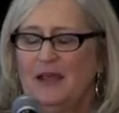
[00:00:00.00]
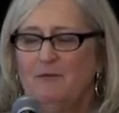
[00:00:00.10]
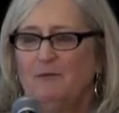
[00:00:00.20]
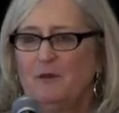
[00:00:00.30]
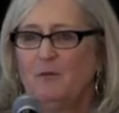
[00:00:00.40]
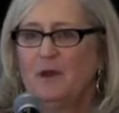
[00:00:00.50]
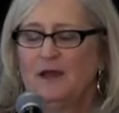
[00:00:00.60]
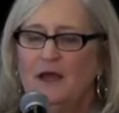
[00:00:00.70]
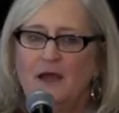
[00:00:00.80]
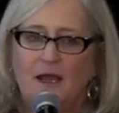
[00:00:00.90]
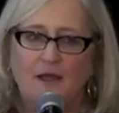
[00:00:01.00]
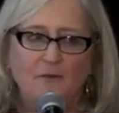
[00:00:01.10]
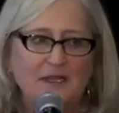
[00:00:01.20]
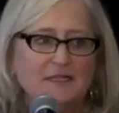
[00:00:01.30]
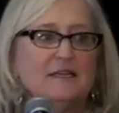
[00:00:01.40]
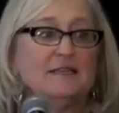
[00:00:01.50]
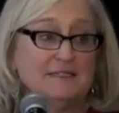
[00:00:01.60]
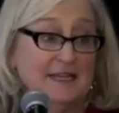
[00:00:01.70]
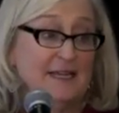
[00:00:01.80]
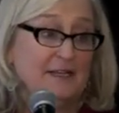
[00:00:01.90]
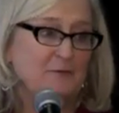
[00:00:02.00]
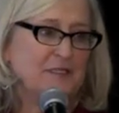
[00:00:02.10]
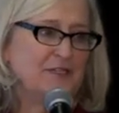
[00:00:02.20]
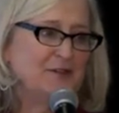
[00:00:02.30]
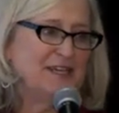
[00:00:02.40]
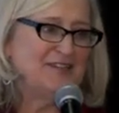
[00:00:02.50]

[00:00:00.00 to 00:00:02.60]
I went, and Diane was there